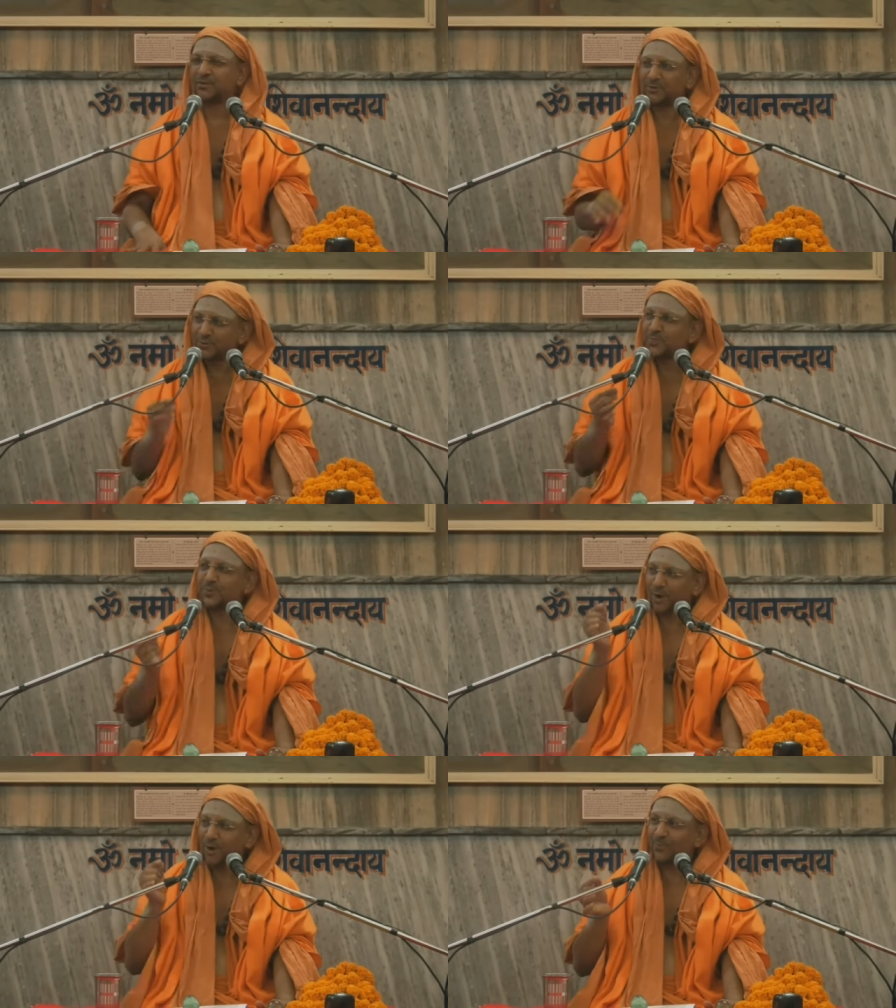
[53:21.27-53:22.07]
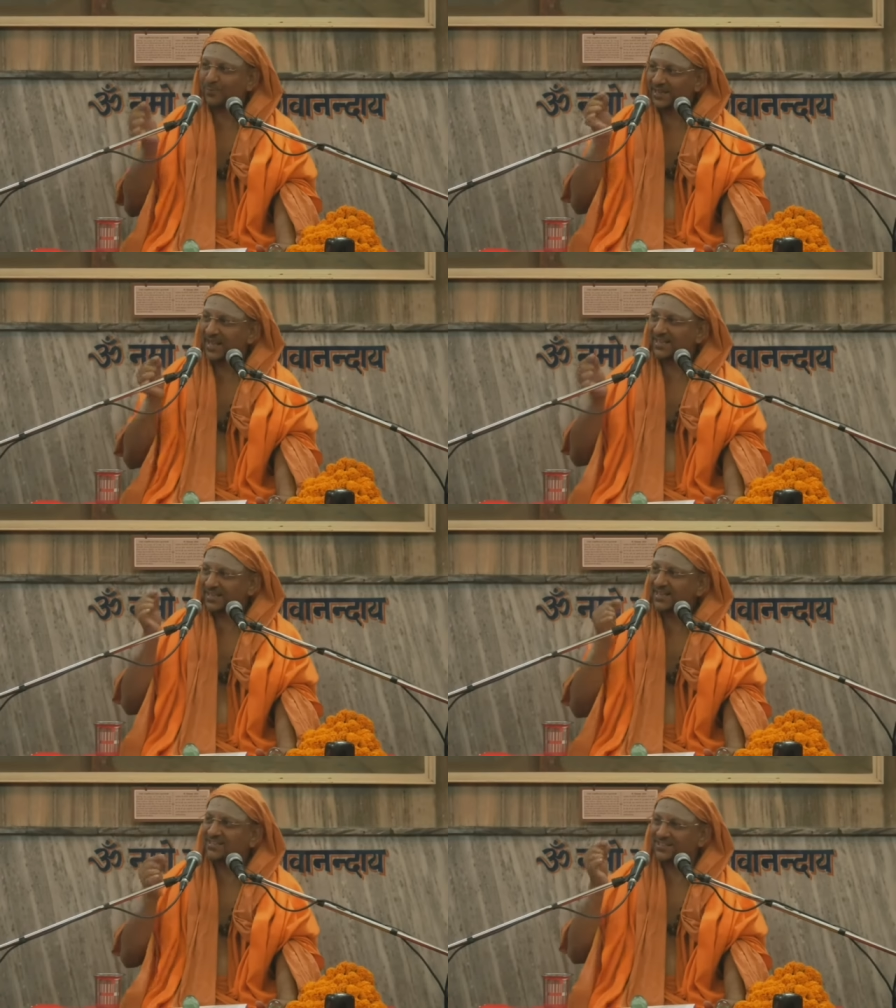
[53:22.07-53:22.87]
You have to probe
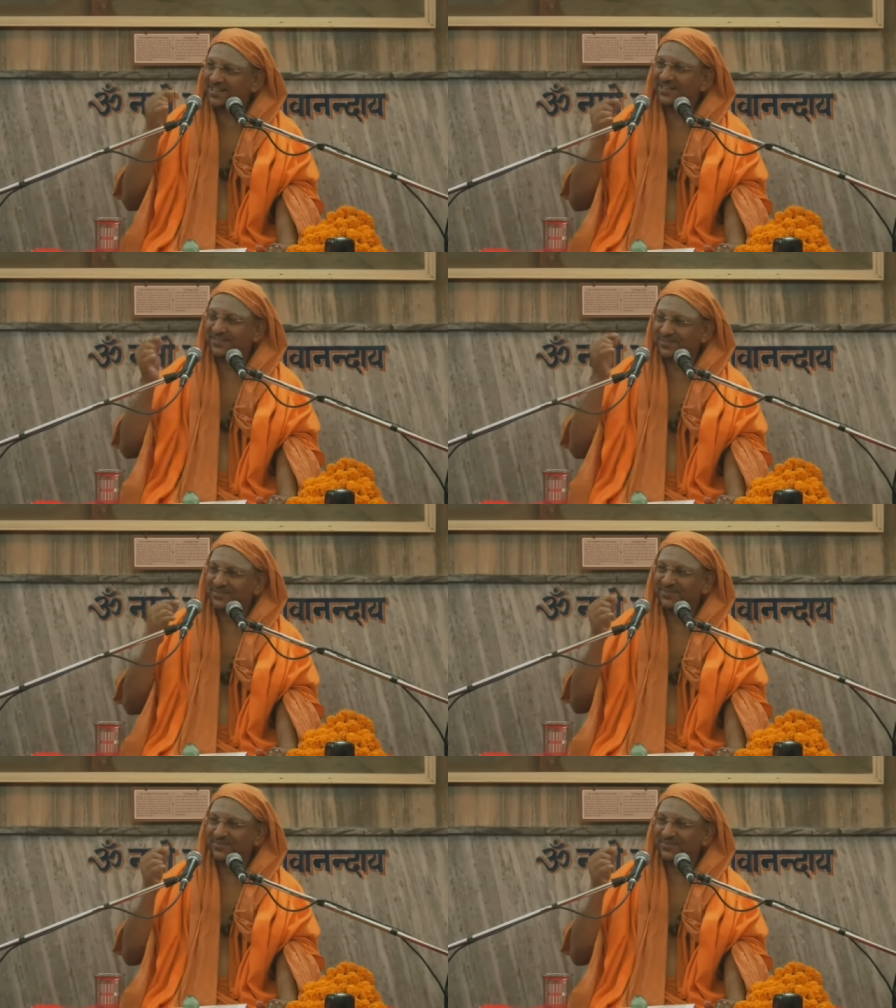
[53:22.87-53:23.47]
that, that state.